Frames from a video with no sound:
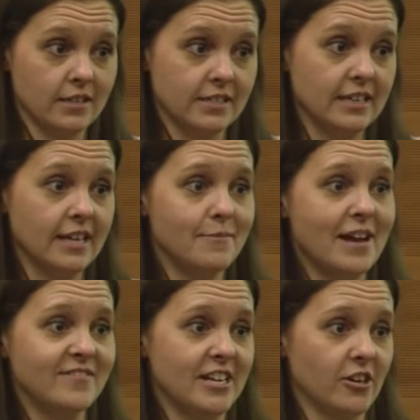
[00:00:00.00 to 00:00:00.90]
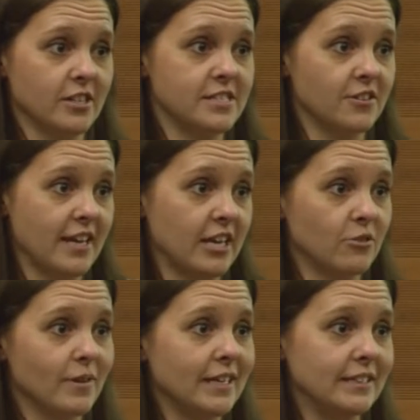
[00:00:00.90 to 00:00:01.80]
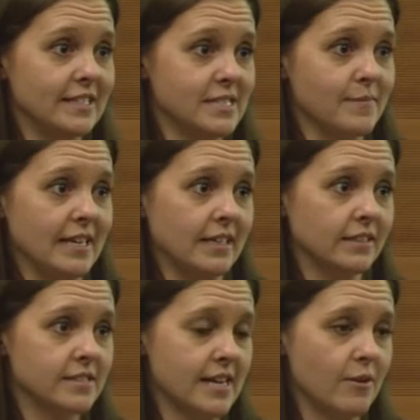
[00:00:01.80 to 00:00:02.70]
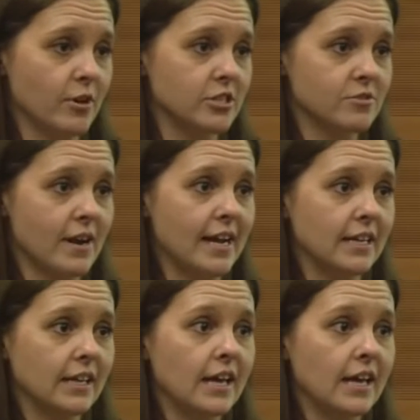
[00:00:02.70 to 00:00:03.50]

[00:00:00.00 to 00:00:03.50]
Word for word: didn't let them have dinner until they could read this many sight words, right?